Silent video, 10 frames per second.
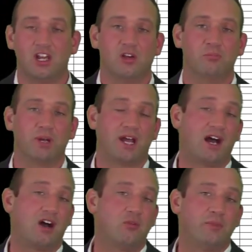But
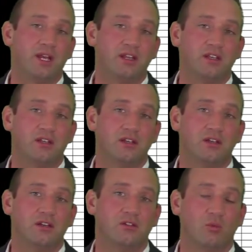how many,
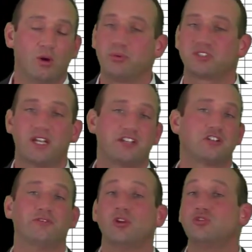what percentage
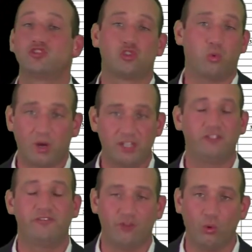of those
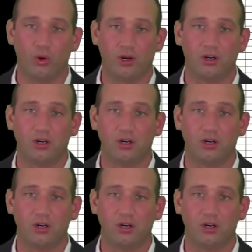24